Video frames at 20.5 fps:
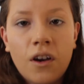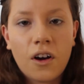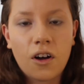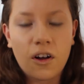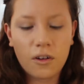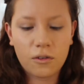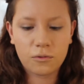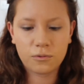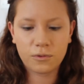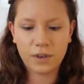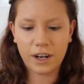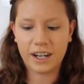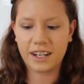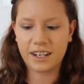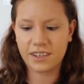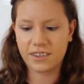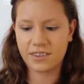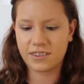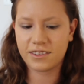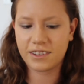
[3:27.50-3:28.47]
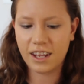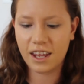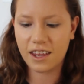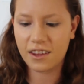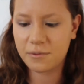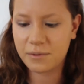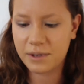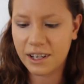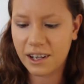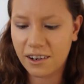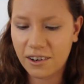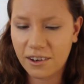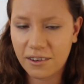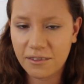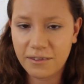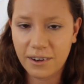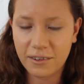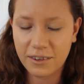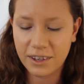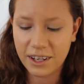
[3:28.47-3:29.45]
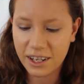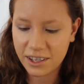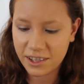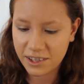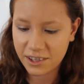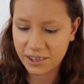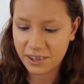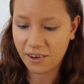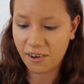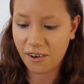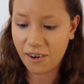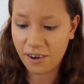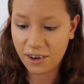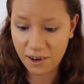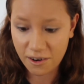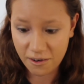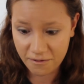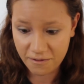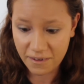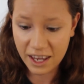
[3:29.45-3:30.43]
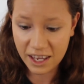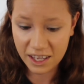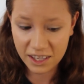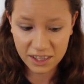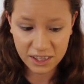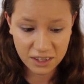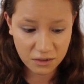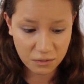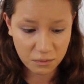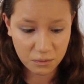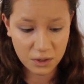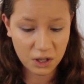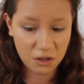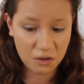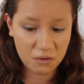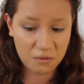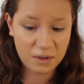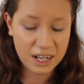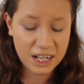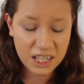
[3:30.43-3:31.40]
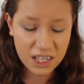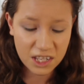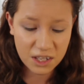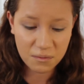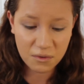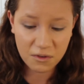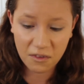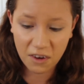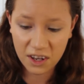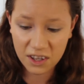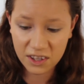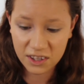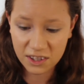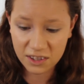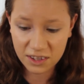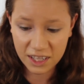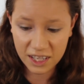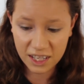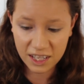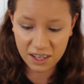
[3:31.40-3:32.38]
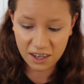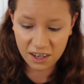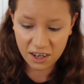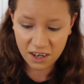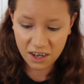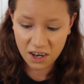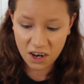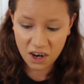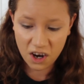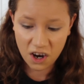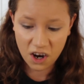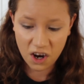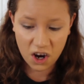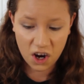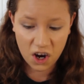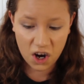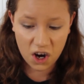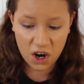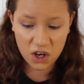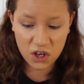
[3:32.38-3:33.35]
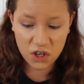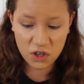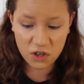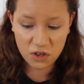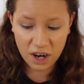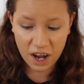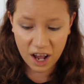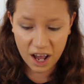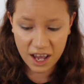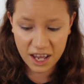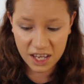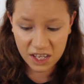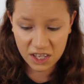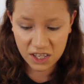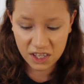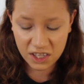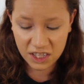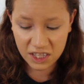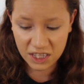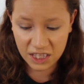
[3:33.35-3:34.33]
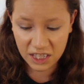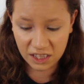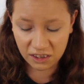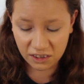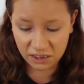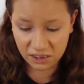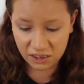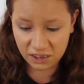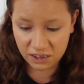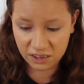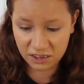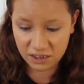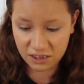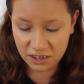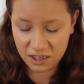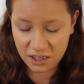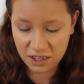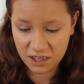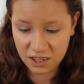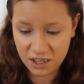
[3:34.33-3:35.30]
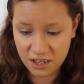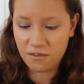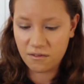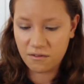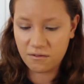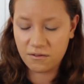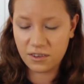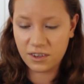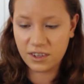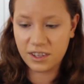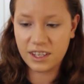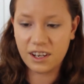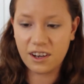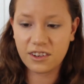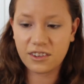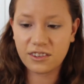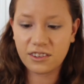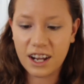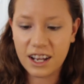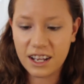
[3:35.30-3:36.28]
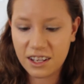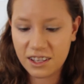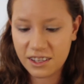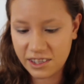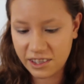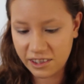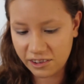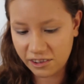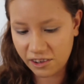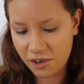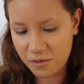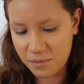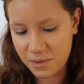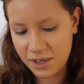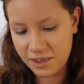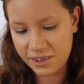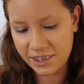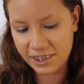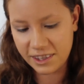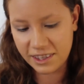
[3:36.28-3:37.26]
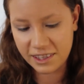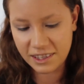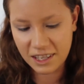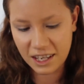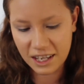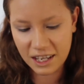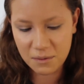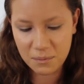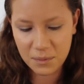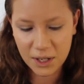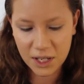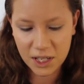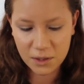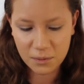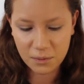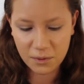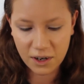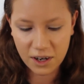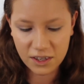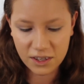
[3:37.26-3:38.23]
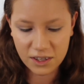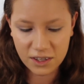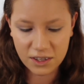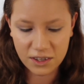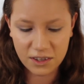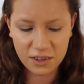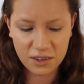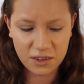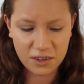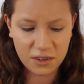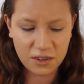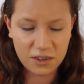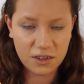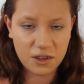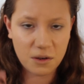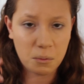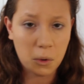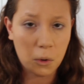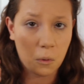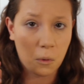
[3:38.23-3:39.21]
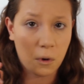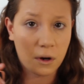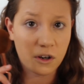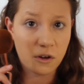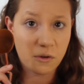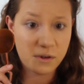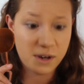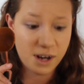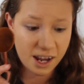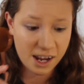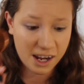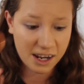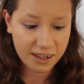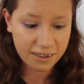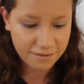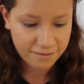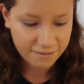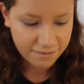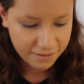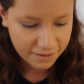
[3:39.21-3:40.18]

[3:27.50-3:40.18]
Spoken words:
Alrighty, so now that we got our foundation on our face, we are ready to move on to the under eye concealer. For the under eye concealer, I'll be using the second biggest brush, the number 109,